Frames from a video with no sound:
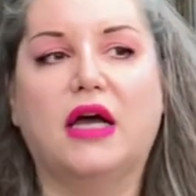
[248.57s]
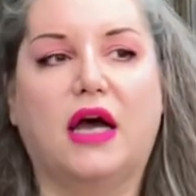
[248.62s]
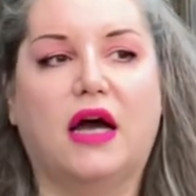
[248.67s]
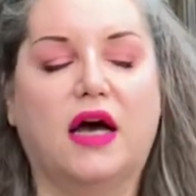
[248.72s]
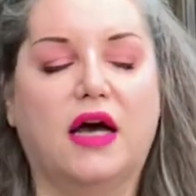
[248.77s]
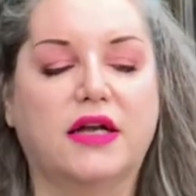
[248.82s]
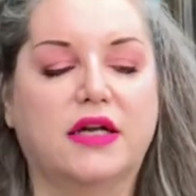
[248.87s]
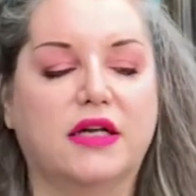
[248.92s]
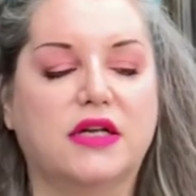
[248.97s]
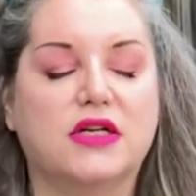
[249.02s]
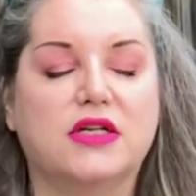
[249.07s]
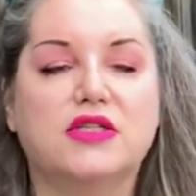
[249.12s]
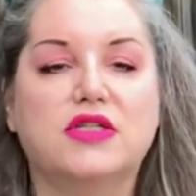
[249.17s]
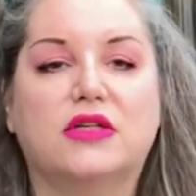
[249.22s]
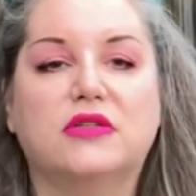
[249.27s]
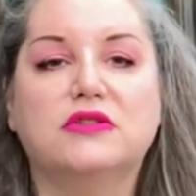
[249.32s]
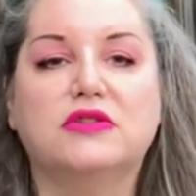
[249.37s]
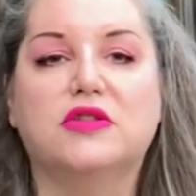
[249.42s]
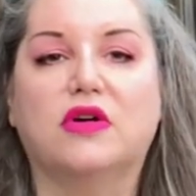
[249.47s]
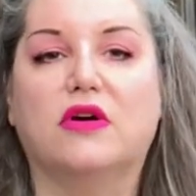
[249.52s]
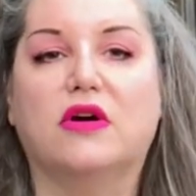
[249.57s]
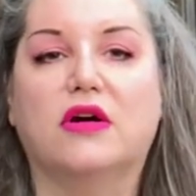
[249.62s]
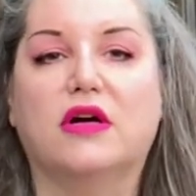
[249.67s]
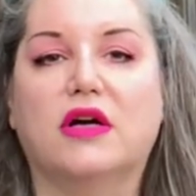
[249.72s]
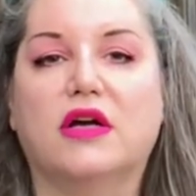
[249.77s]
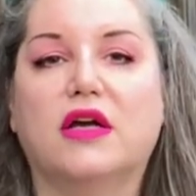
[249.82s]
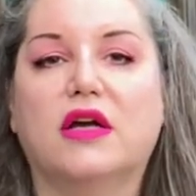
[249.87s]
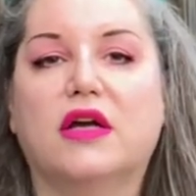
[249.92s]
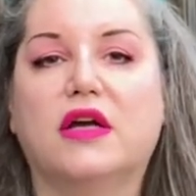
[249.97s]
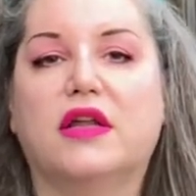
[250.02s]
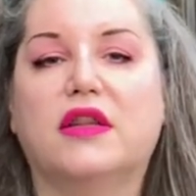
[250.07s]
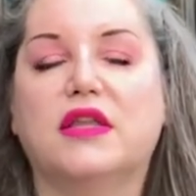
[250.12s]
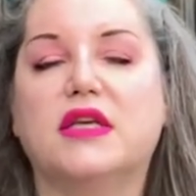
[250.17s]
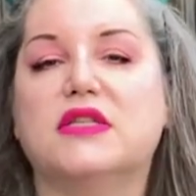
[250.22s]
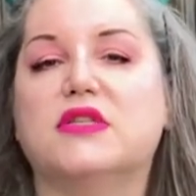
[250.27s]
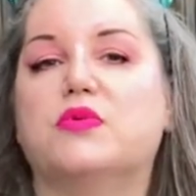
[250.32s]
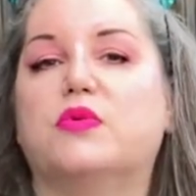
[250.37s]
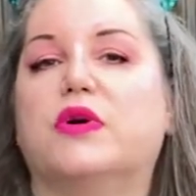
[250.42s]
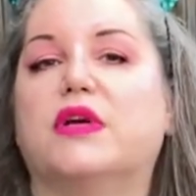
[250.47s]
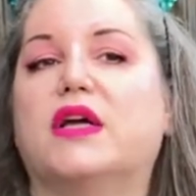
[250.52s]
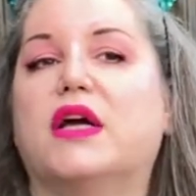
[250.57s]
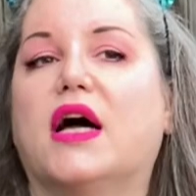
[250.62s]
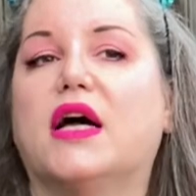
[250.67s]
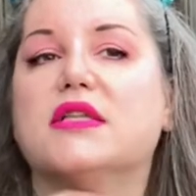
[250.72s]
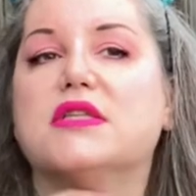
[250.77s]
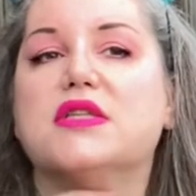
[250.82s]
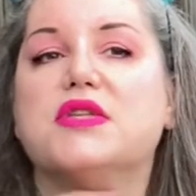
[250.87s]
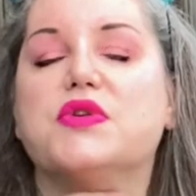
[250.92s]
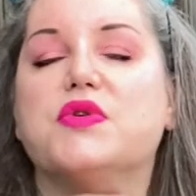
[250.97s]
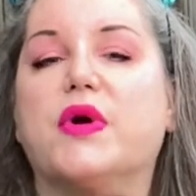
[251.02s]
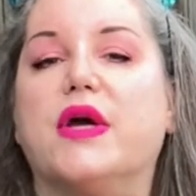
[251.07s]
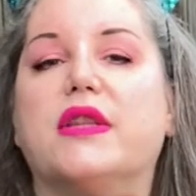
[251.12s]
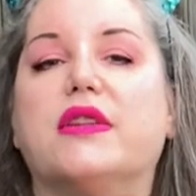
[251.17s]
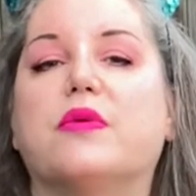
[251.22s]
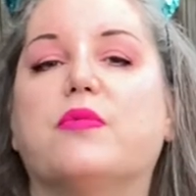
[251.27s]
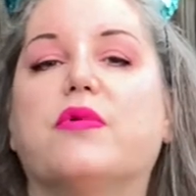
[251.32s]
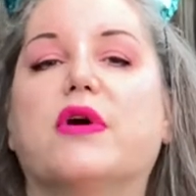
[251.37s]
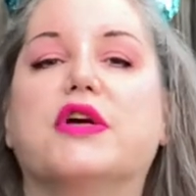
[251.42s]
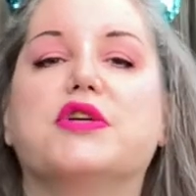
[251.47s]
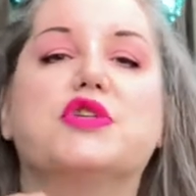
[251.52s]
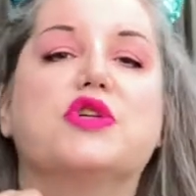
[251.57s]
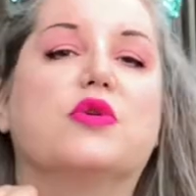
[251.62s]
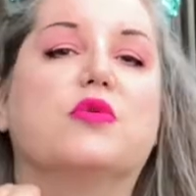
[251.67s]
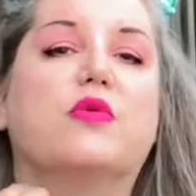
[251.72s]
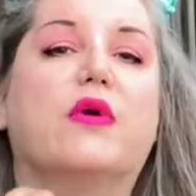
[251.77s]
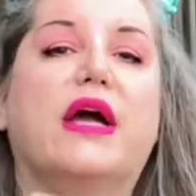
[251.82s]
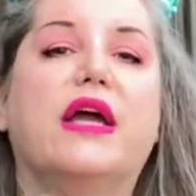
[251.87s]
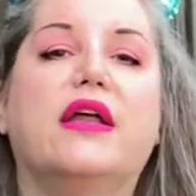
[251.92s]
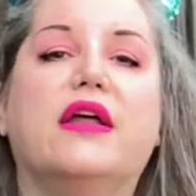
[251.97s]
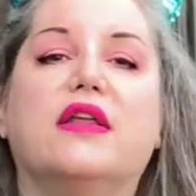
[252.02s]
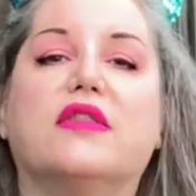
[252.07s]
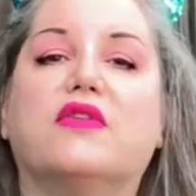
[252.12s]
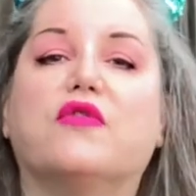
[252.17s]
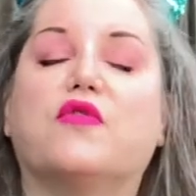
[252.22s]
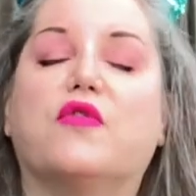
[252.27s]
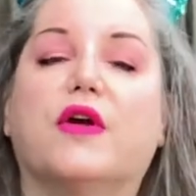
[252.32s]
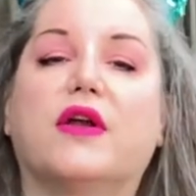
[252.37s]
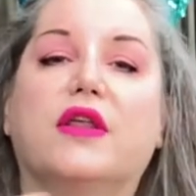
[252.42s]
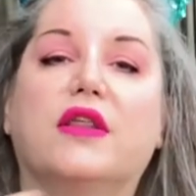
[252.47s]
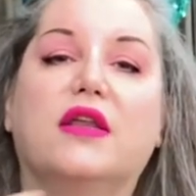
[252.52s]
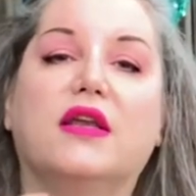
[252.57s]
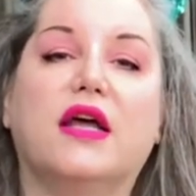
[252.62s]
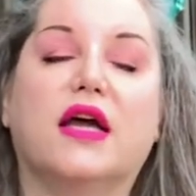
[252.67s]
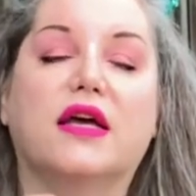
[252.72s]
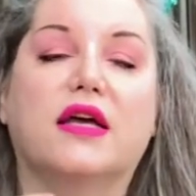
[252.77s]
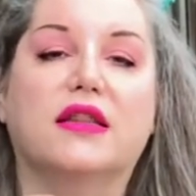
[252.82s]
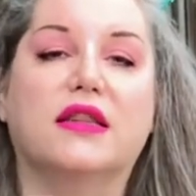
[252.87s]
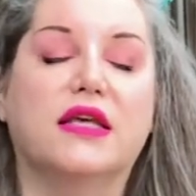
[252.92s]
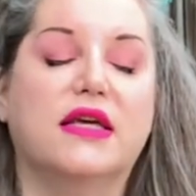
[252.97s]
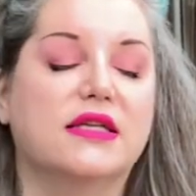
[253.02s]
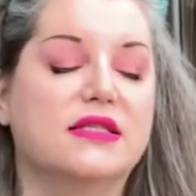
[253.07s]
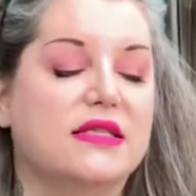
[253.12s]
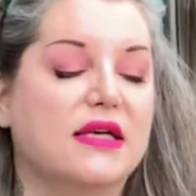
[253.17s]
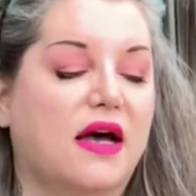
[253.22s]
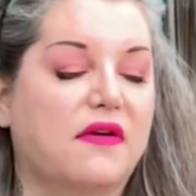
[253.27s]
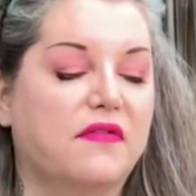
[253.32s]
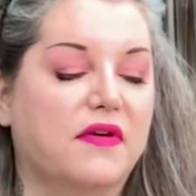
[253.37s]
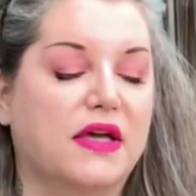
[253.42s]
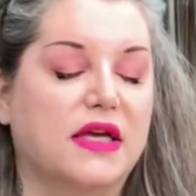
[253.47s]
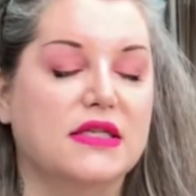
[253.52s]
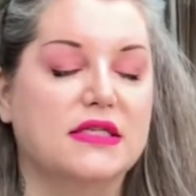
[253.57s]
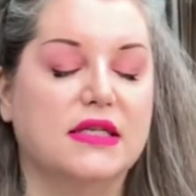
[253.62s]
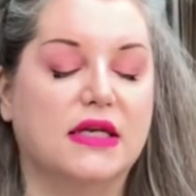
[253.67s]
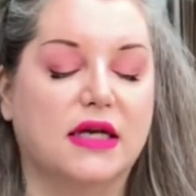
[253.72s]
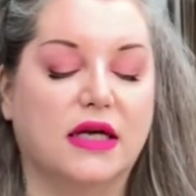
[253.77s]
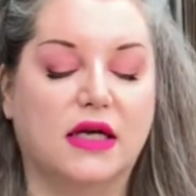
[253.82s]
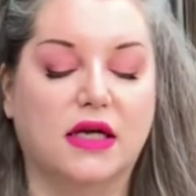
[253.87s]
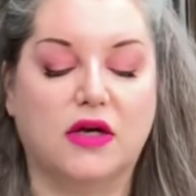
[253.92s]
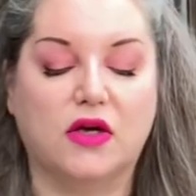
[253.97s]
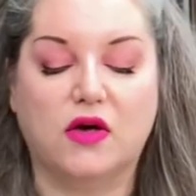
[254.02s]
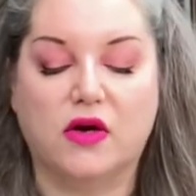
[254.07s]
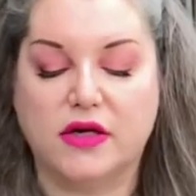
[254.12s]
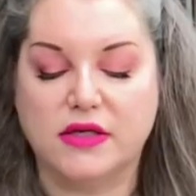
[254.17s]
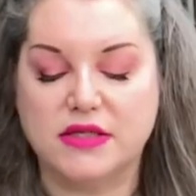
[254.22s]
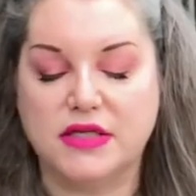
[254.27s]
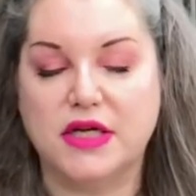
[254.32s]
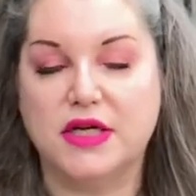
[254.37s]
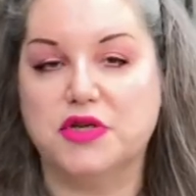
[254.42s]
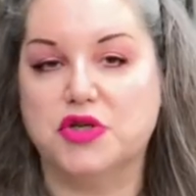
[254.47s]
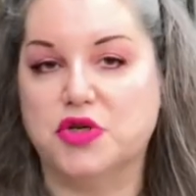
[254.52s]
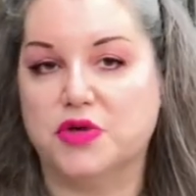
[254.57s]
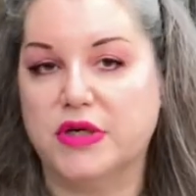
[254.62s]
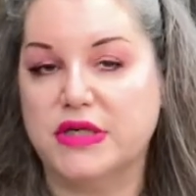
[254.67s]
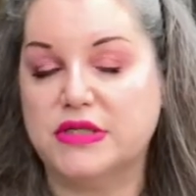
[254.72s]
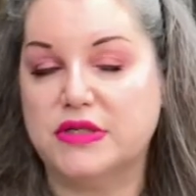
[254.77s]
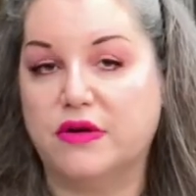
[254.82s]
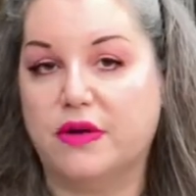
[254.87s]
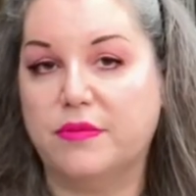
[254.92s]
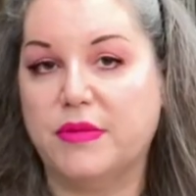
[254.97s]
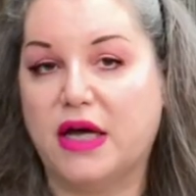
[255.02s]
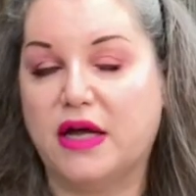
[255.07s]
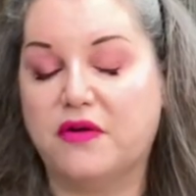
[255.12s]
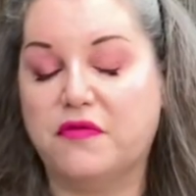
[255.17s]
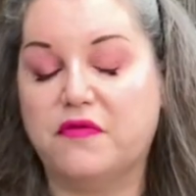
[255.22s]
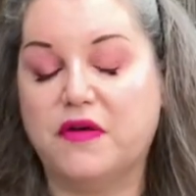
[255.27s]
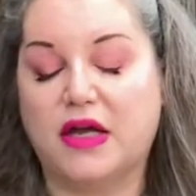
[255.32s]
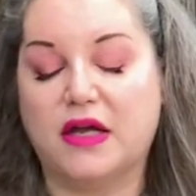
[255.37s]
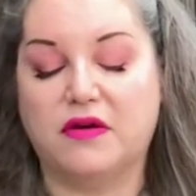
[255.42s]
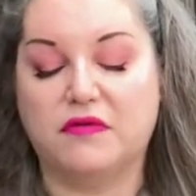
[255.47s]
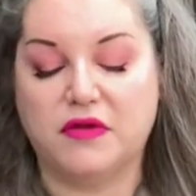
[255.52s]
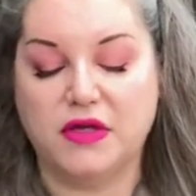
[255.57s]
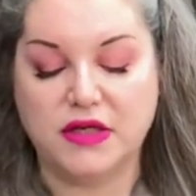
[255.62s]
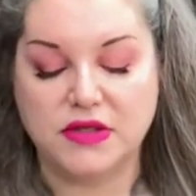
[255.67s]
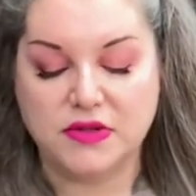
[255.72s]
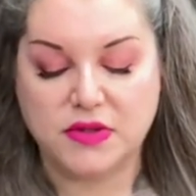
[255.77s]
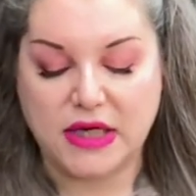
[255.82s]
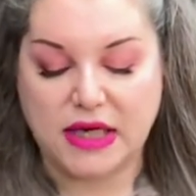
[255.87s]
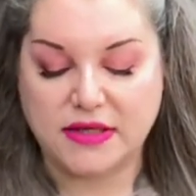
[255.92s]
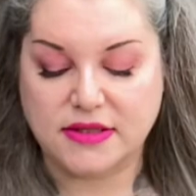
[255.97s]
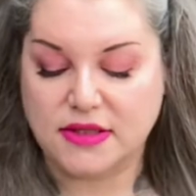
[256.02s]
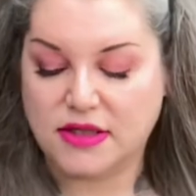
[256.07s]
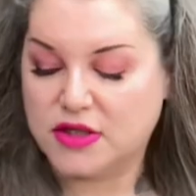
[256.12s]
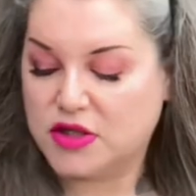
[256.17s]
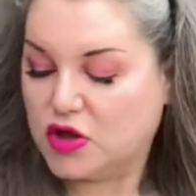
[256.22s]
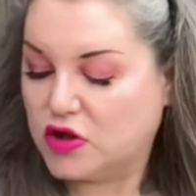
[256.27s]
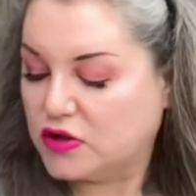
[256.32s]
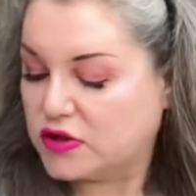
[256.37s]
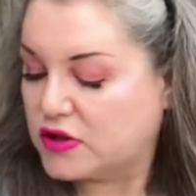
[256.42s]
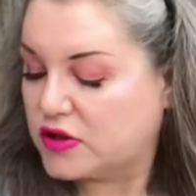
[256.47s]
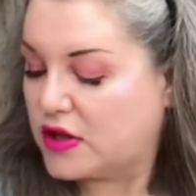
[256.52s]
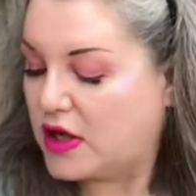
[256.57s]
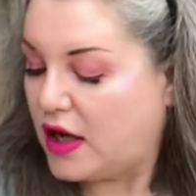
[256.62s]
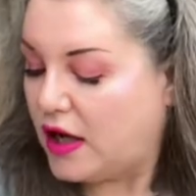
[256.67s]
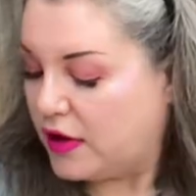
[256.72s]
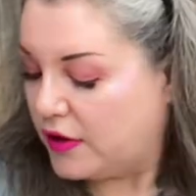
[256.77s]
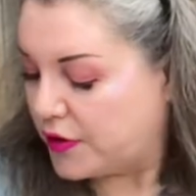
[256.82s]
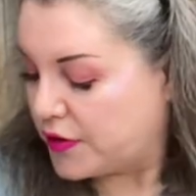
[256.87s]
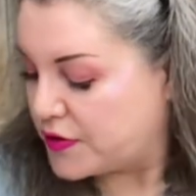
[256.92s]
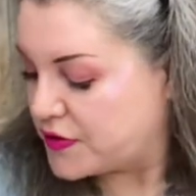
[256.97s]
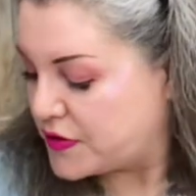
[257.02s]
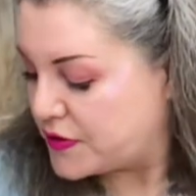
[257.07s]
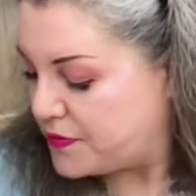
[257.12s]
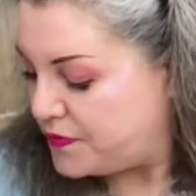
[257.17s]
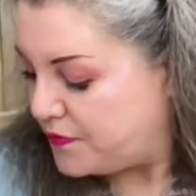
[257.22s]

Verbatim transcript: On an adult dog, this would concentrate the pressure right at the front of the neck at the esophagus and it can cause injury. So I'm not a fan of these as adult collars.